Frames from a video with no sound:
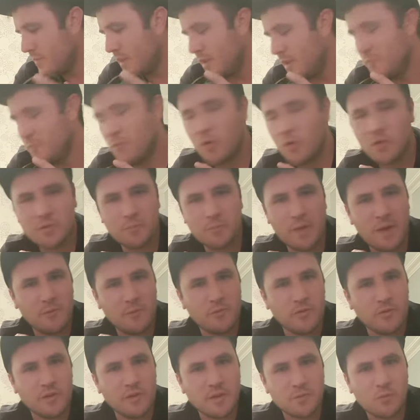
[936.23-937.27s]
most
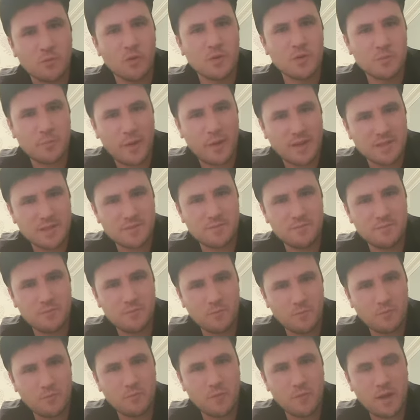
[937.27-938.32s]
memories, most best
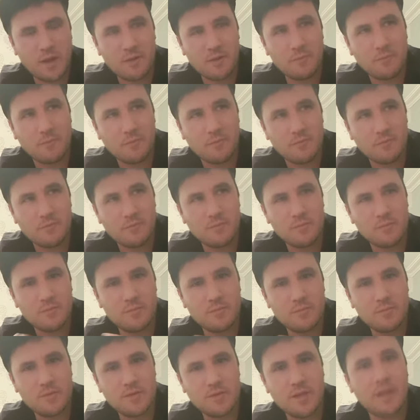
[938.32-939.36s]

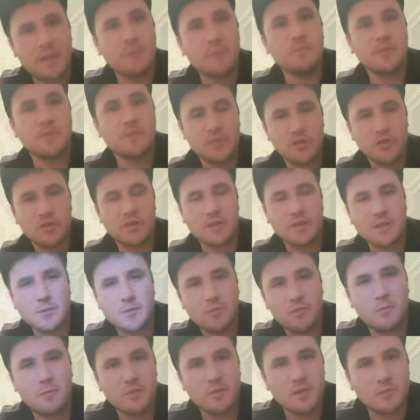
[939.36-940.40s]
times fishing is
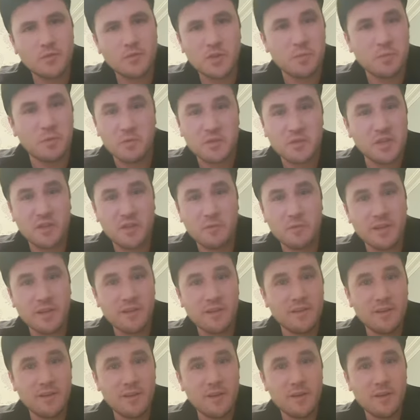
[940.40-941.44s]
probably between me with Jeremy.
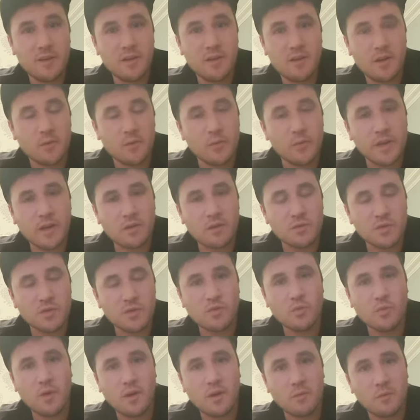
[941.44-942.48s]
Like we get on so
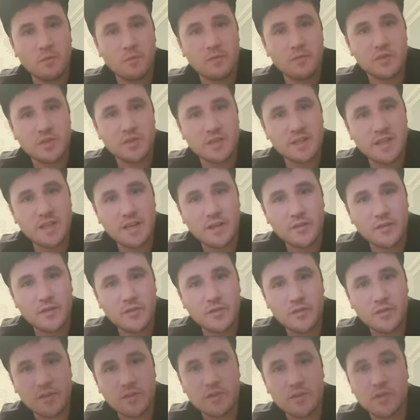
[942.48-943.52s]
well when we're fishing together
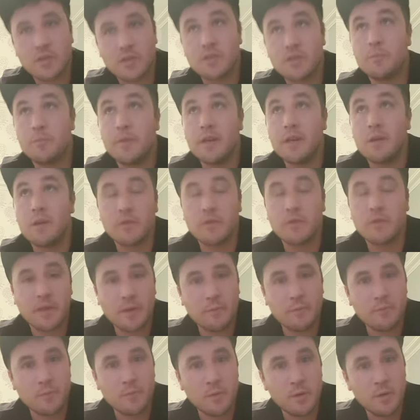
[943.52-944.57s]
that just being out with
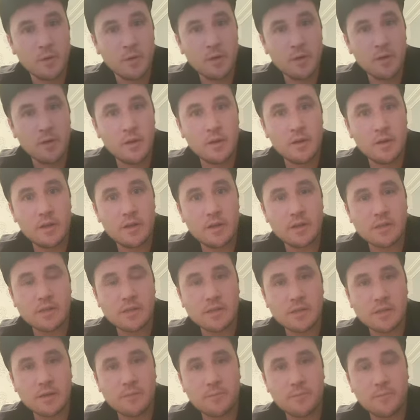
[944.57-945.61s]
him is
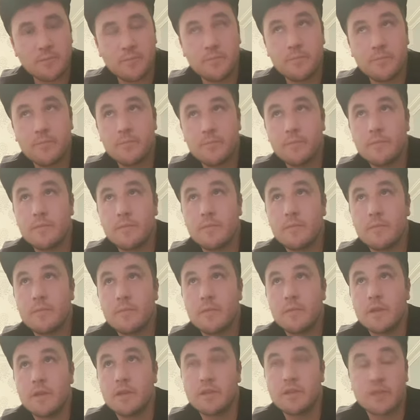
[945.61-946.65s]

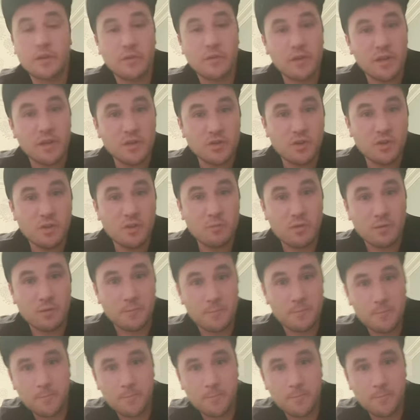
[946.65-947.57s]
thoroughly enjoyable.